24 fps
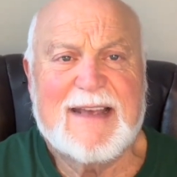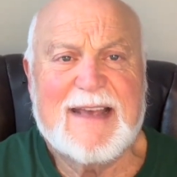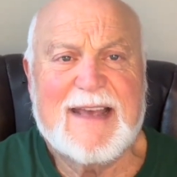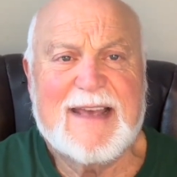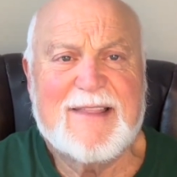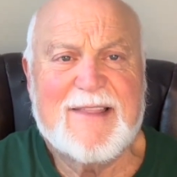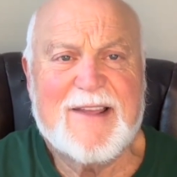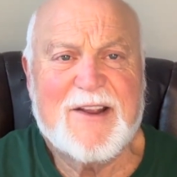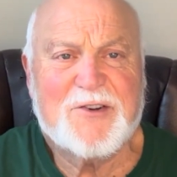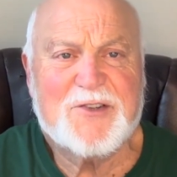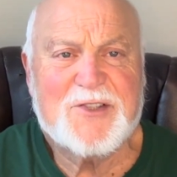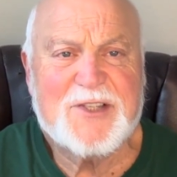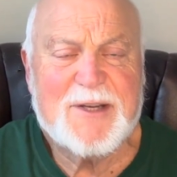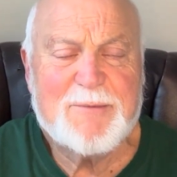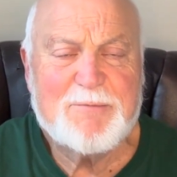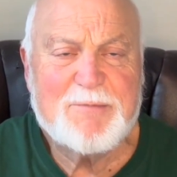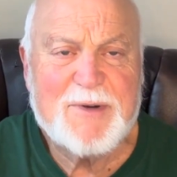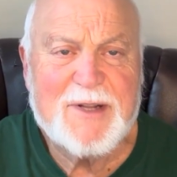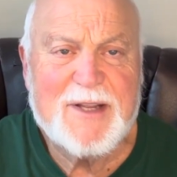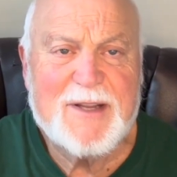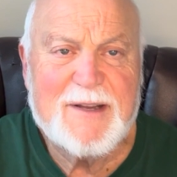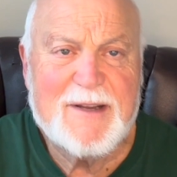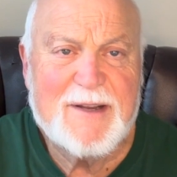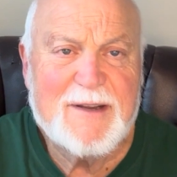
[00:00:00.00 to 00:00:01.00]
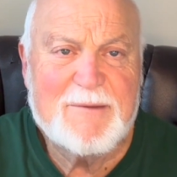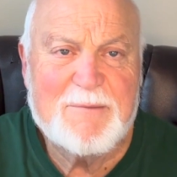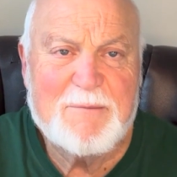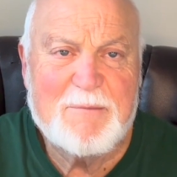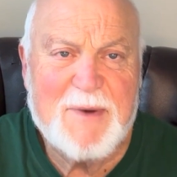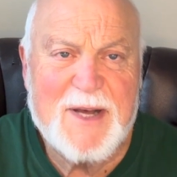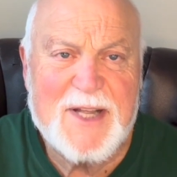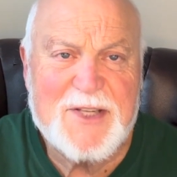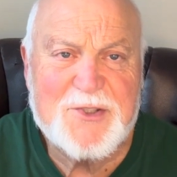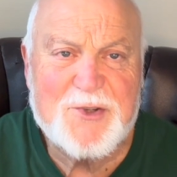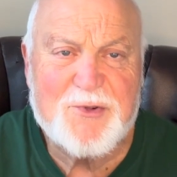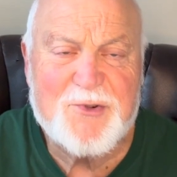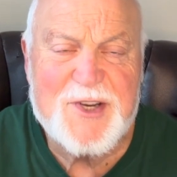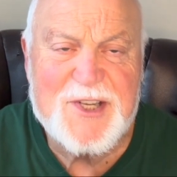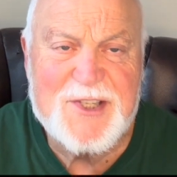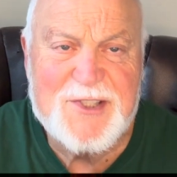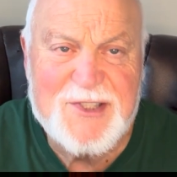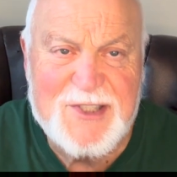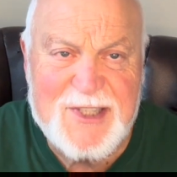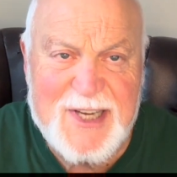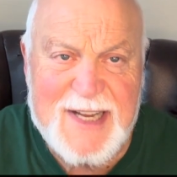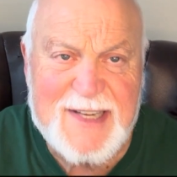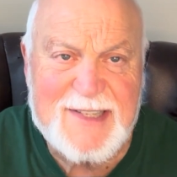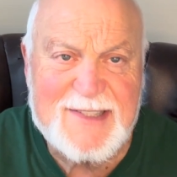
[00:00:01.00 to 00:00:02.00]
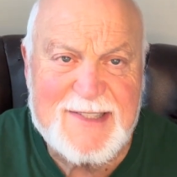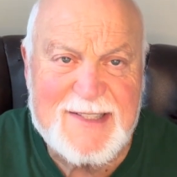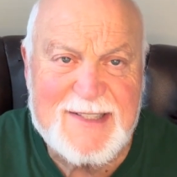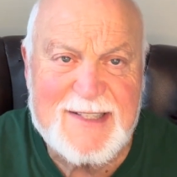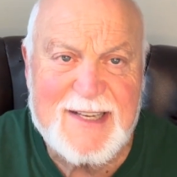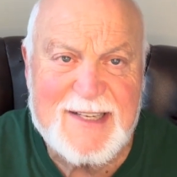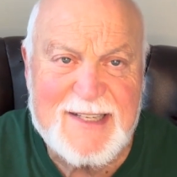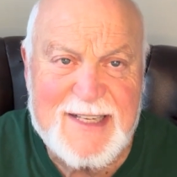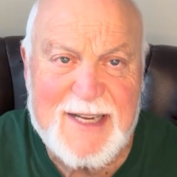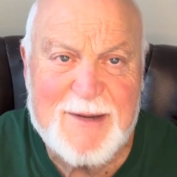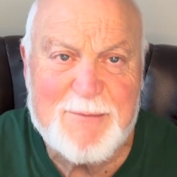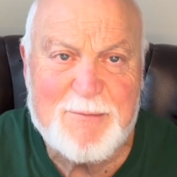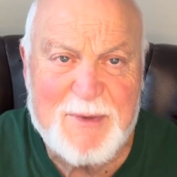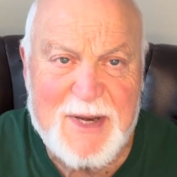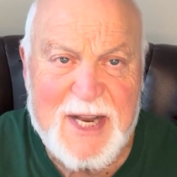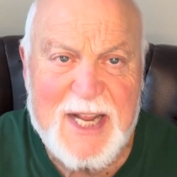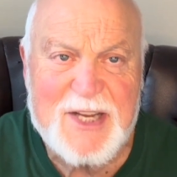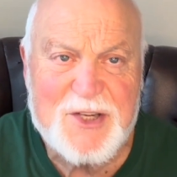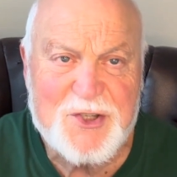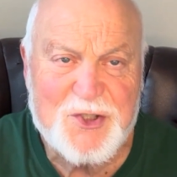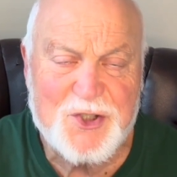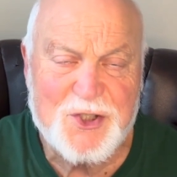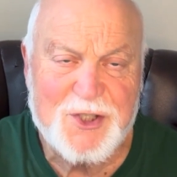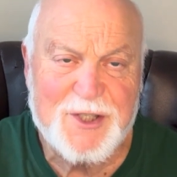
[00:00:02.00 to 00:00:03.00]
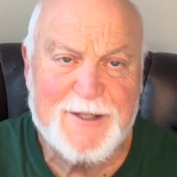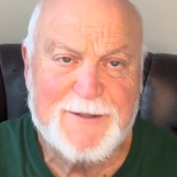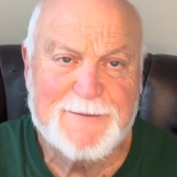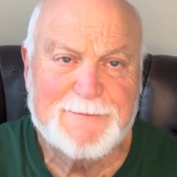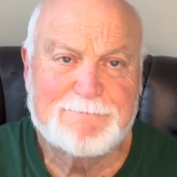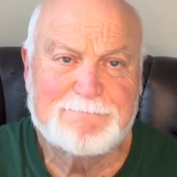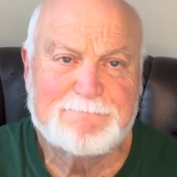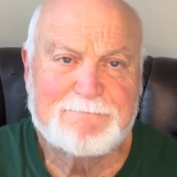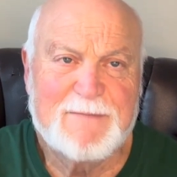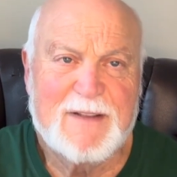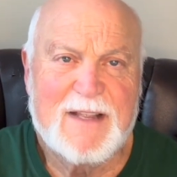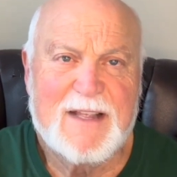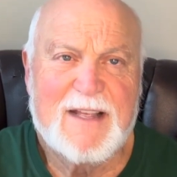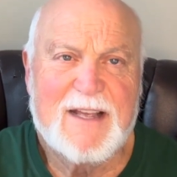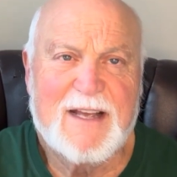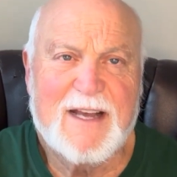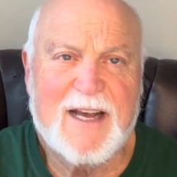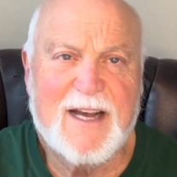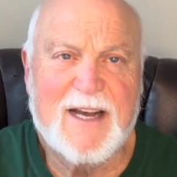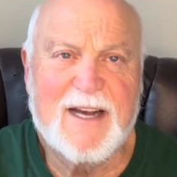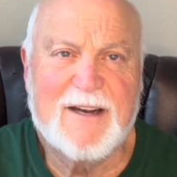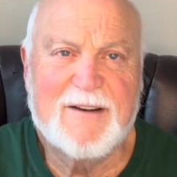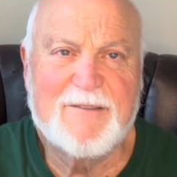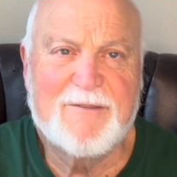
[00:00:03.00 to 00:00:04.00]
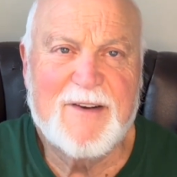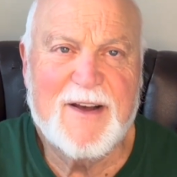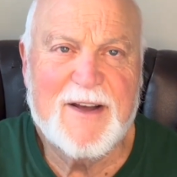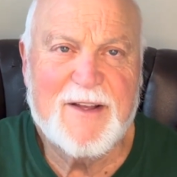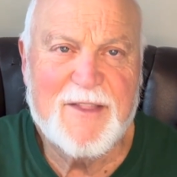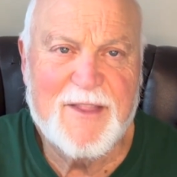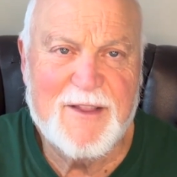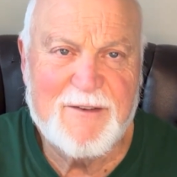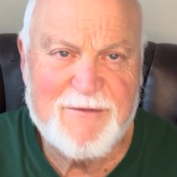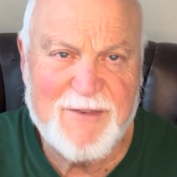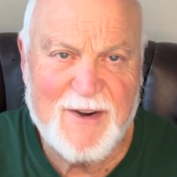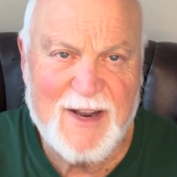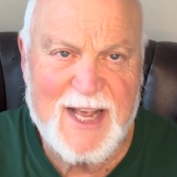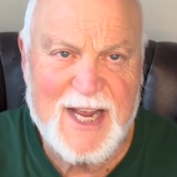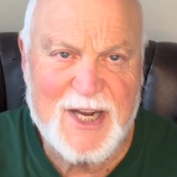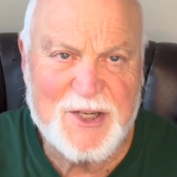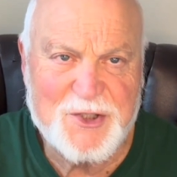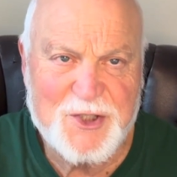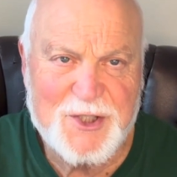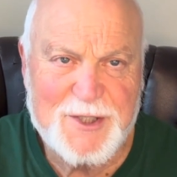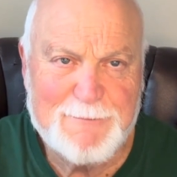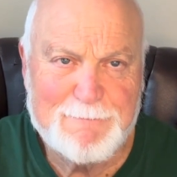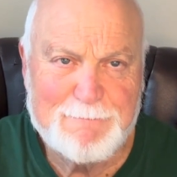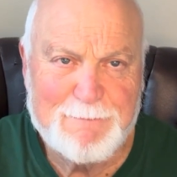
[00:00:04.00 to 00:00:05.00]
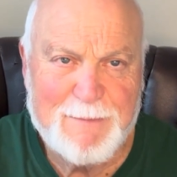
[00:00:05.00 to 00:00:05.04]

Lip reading: And there simply must resist the temptation of the flesh.